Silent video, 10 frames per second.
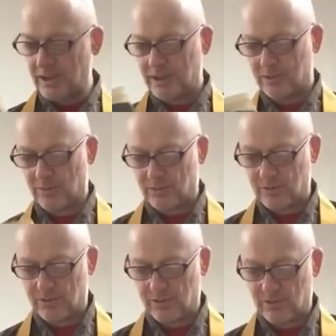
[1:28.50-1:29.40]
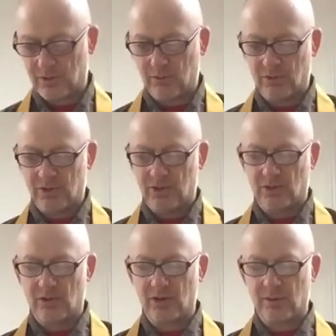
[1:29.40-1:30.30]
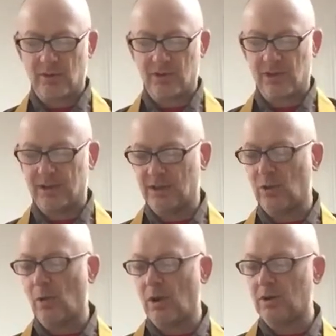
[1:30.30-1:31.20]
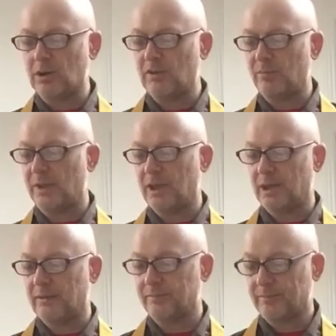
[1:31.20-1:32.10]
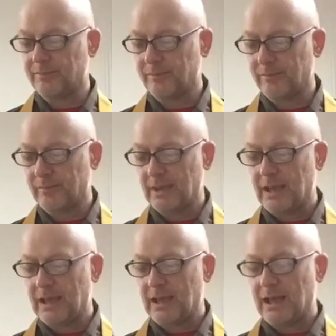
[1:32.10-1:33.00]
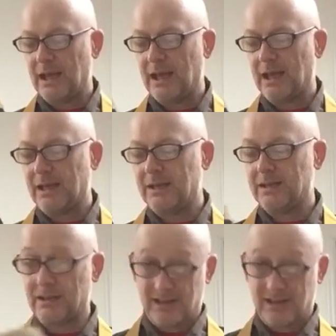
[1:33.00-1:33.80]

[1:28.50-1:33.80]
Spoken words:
is what Suzuki Roshi is talking about today, the quality of being. And